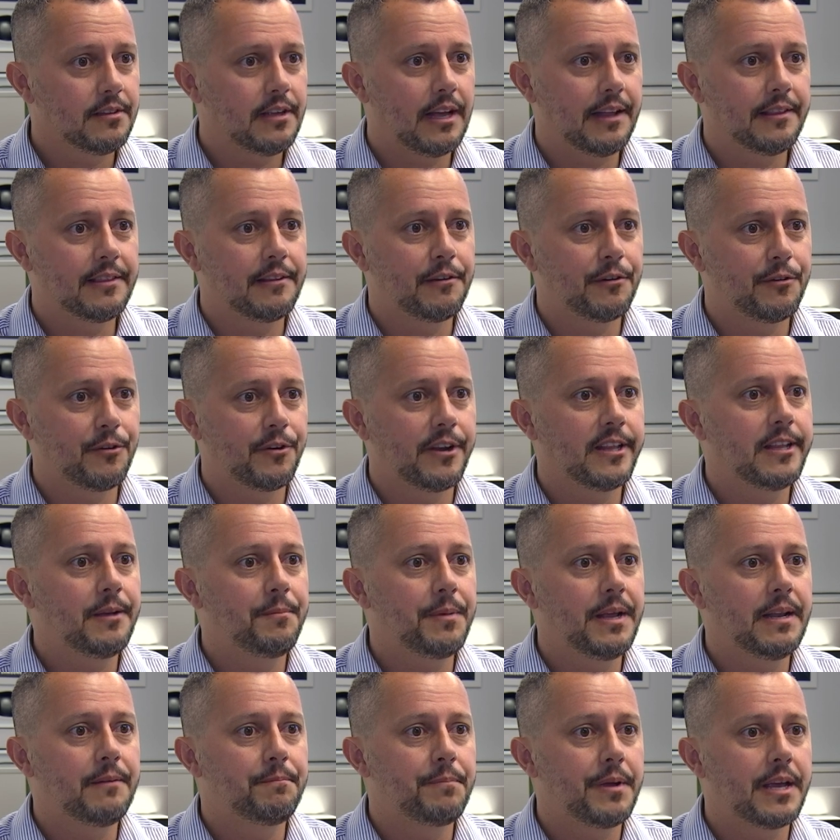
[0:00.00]
and they've already
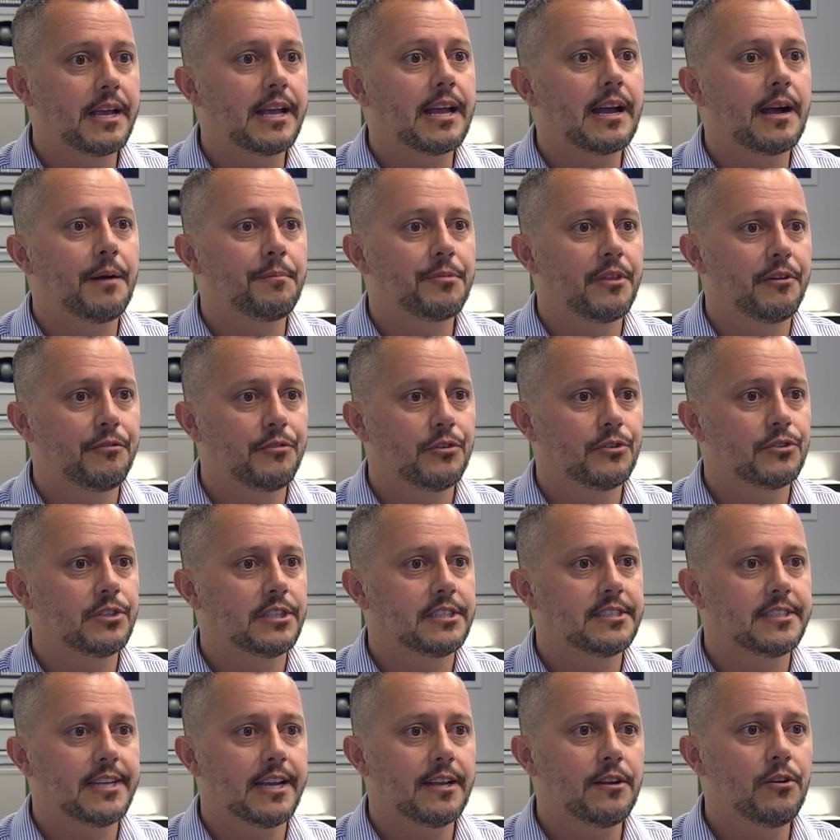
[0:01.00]
been picking up the
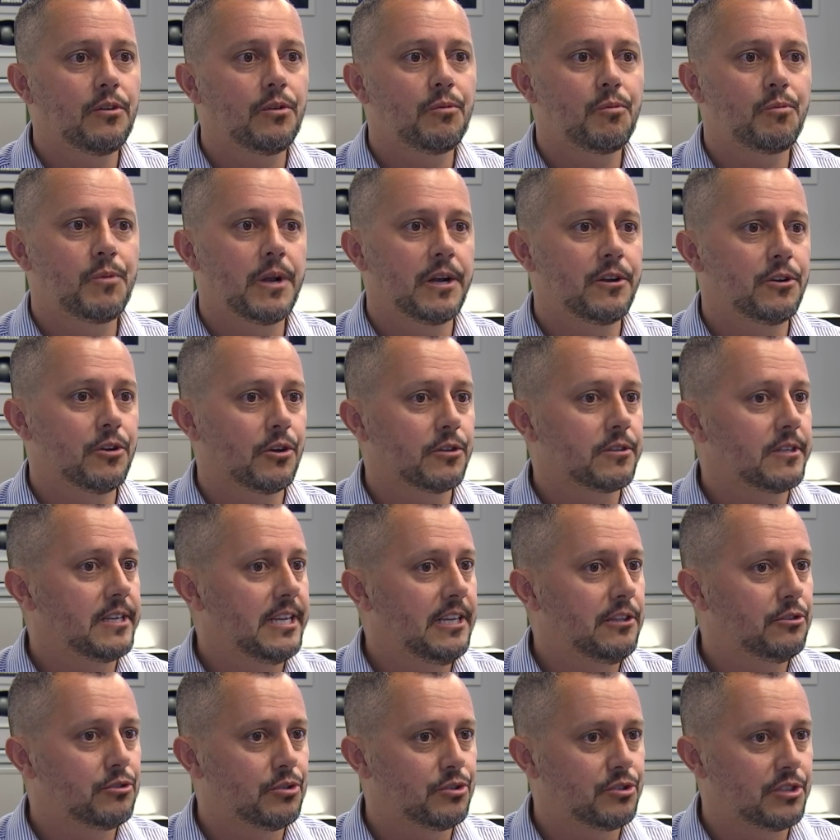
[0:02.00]
4G signal will not
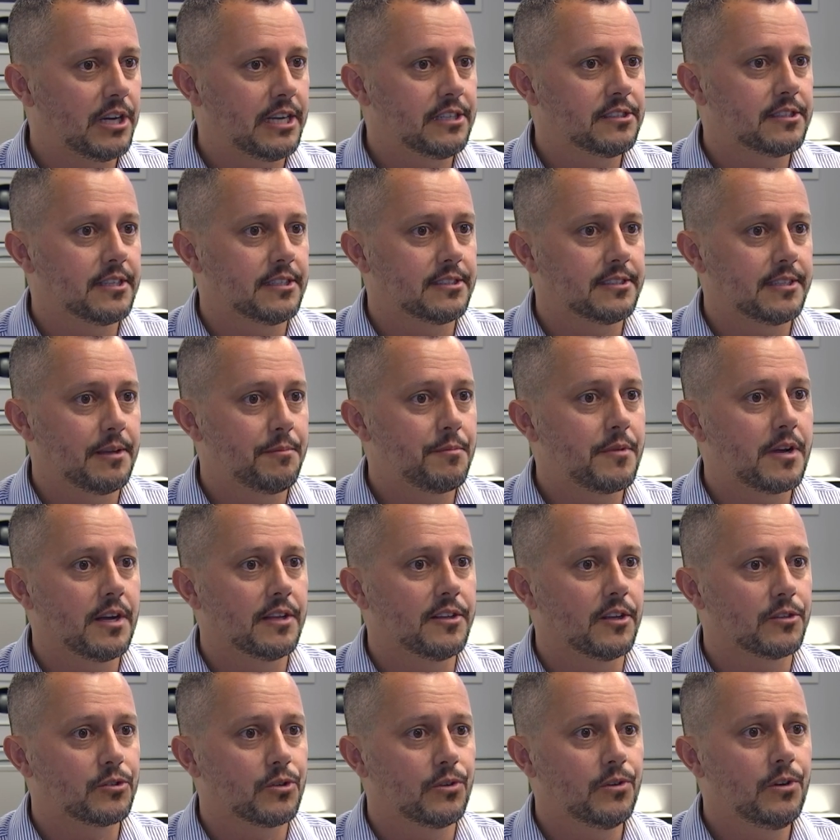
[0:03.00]
need to change the SIM
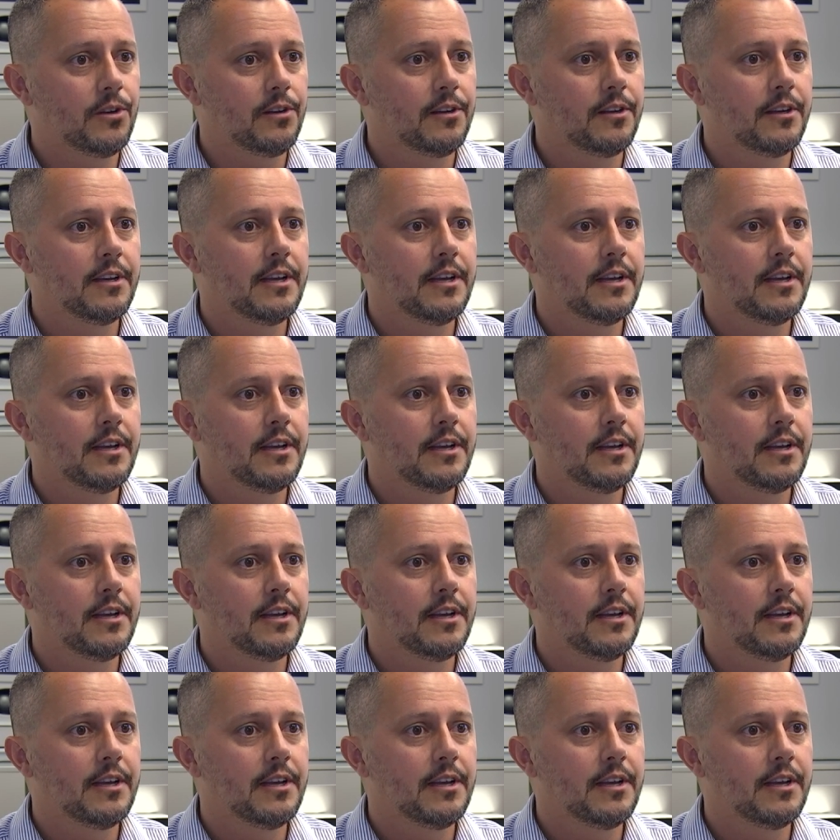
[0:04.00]
card at all.